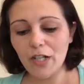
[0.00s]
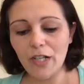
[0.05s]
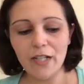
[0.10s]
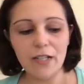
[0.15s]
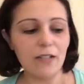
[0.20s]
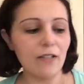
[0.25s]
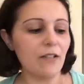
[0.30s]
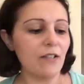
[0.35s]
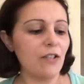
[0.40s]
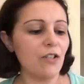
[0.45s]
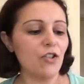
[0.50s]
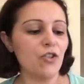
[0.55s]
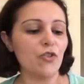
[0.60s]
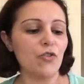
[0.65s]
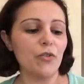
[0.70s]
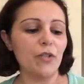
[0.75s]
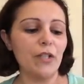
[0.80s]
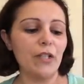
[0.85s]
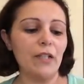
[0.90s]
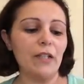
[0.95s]
like it,
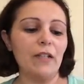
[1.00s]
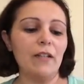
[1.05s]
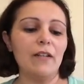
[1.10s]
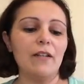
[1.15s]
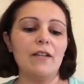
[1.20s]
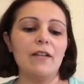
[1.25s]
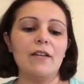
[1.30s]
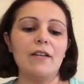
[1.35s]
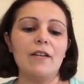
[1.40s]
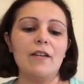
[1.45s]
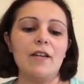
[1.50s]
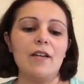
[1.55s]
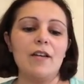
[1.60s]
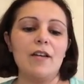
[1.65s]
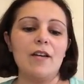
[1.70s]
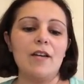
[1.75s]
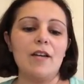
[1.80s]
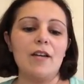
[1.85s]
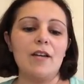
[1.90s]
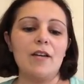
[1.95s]
enjoy.
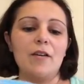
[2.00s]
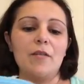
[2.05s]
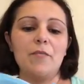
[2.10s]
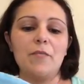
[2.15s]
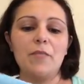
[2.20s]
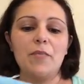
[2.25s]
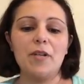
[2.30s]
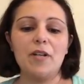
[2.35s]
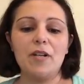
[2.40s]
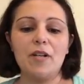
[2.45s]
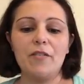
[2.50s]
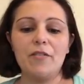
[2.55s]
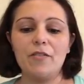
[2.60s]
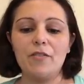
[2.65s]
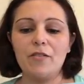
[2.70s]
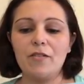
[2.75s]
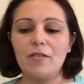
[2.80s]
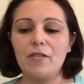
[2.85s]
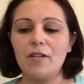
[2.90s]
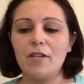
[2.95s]
But
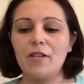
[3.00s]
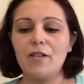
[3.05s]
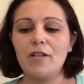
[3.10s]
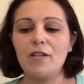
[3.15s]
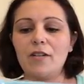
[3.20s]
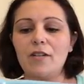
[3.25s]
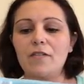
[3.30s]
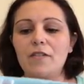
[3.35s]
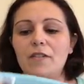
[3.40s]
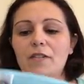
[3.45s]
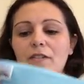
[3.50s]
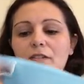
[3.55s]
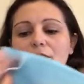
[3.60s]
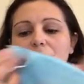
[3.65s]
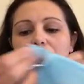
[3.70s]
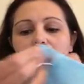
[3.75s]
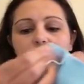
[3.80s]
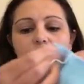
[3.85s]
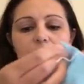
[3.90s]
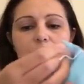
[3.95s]
this
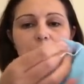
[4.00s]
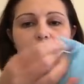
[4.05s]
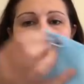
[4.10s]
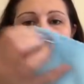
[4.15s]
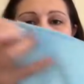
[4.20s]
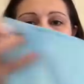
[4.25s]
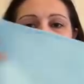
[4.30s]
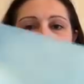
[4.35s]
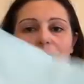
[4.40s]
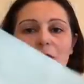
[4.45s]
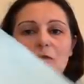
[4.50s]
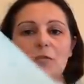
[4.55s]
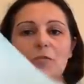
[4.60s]
is the fabric that I